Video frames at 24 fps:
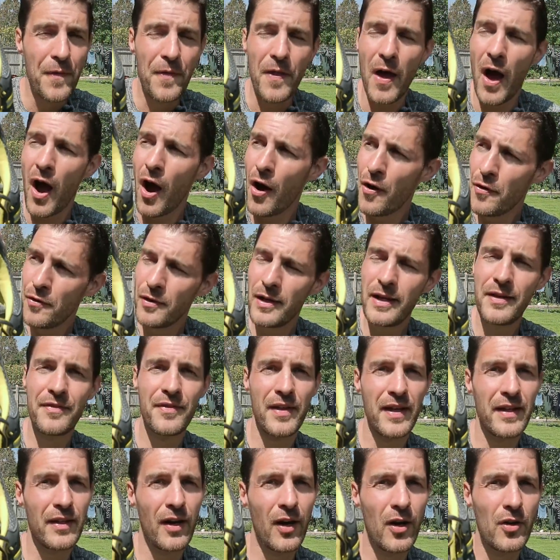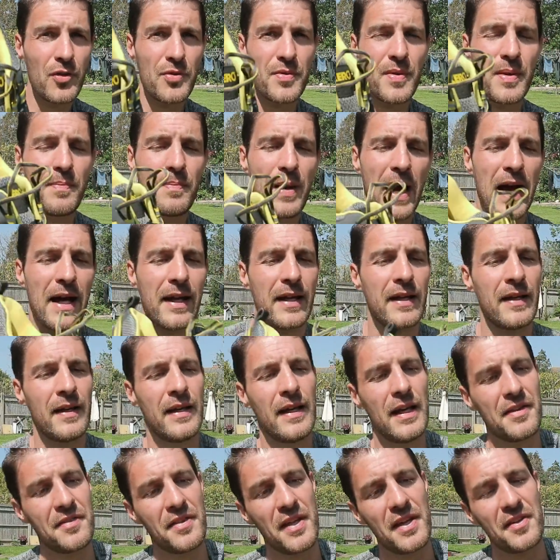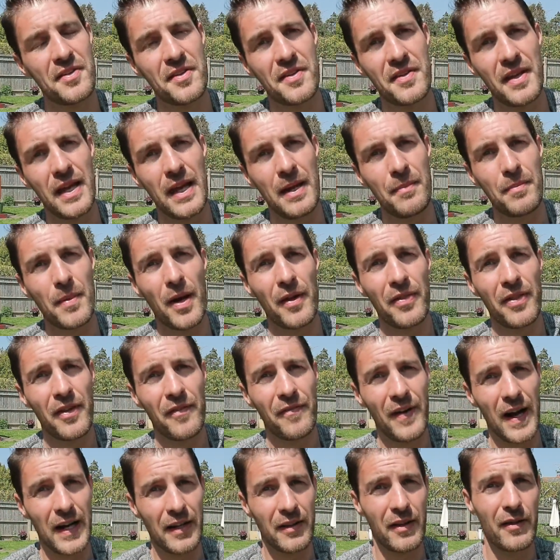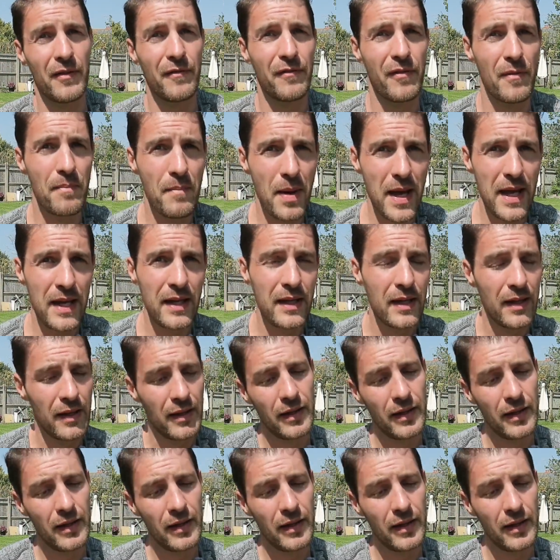The only thing that holds me back is this seam and the fact that for me,